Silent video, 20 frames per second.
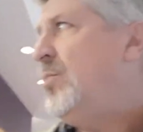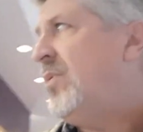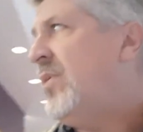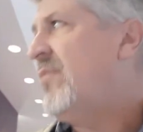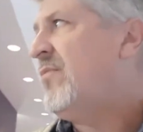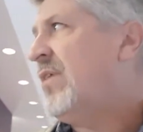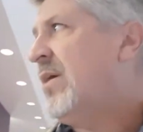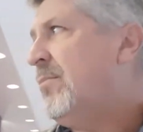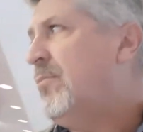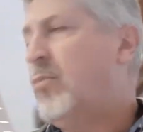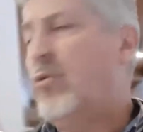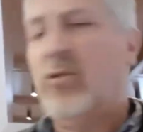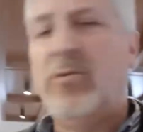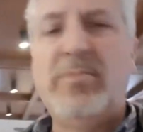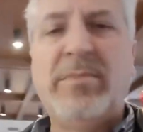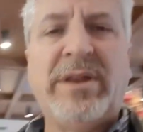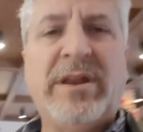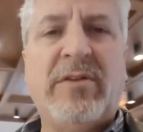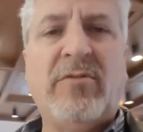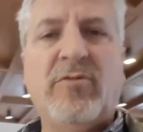And they've got board
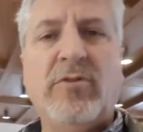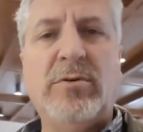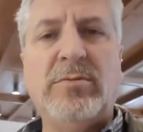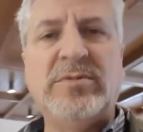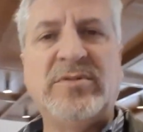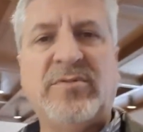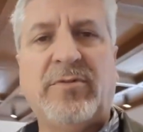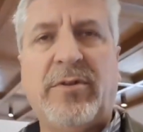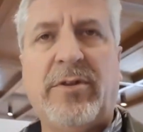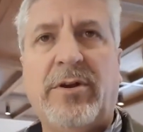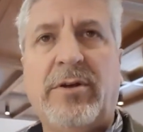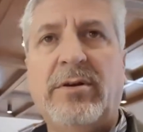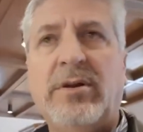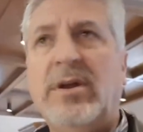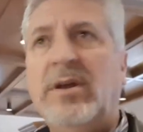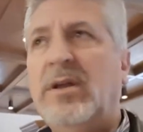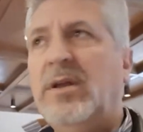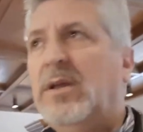meeting rooms for their